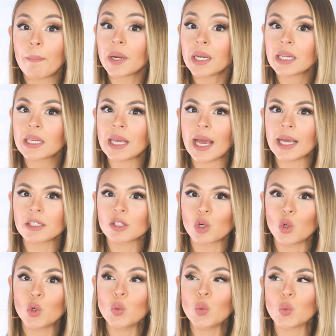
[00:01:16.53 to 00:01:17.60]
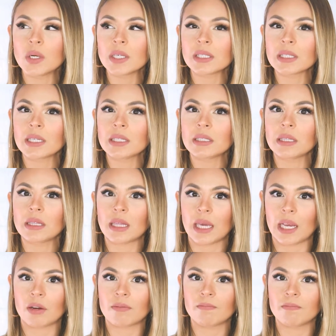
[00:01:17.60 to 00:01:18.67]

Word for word: But guess who wasn't there?